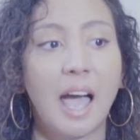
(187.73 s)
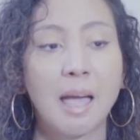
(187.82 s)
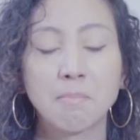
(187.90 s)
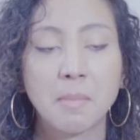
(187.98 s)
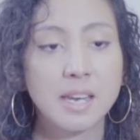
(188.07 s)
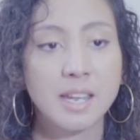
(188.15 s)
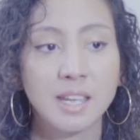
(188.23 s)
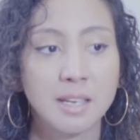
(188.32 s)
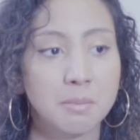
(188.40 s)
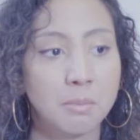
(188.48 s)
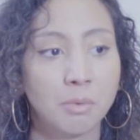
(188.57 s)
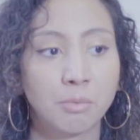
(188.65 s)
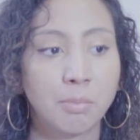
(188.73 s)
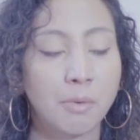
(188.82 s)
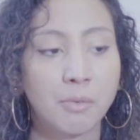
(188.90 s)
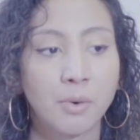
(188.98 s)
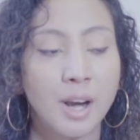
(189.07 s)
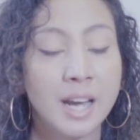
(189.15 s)
I met him
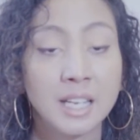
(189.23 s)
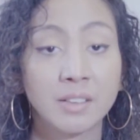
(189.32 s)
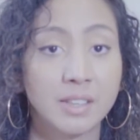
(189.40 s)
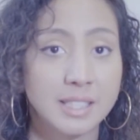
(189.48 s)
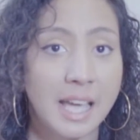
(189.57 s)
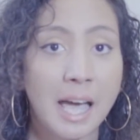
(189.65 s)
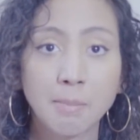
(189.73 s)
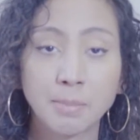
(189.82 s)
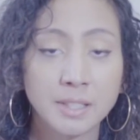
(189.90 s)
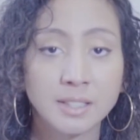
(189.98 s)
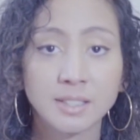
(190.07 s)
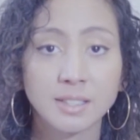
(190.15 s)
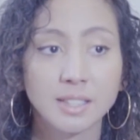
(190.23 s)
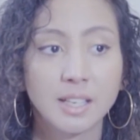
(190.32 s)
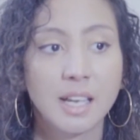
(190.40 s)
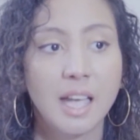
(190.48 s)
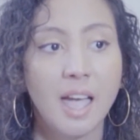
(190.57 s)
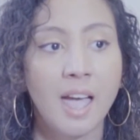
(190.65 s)
before any of this happened.
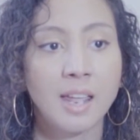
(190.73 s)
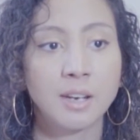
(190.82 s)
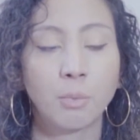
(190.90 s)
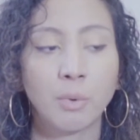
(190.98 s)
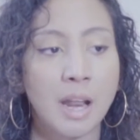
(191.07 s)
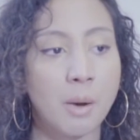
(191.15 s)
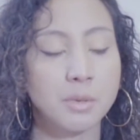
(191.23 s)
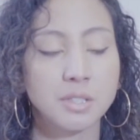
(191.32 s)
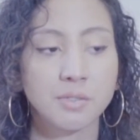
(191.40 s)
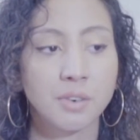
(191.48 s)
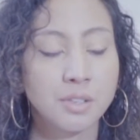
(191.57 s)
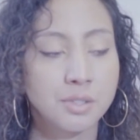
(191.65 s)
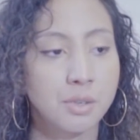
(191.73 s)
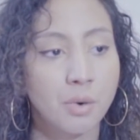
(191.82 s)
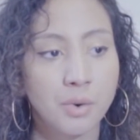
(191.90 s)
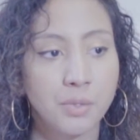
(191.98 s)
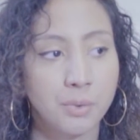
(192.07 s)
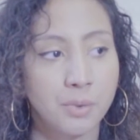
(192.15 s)
And when I was first
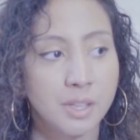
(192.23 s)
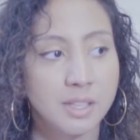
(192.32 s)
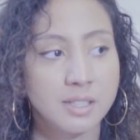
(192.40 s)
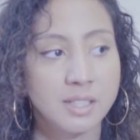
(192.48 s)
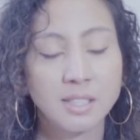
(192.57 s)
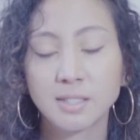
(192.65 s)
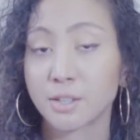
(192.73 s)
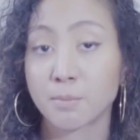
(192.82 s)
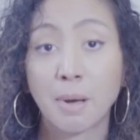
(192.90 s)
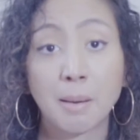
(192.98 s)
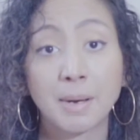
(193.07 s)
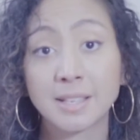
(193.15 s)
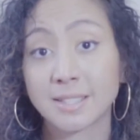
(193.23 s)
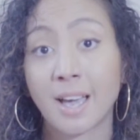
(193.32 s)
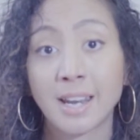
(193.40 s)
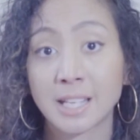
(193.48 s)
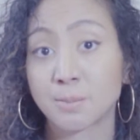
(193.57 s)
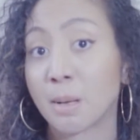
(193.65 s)
going through this, he stood by my
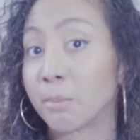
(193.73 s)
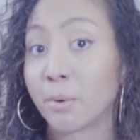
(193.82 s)
side as my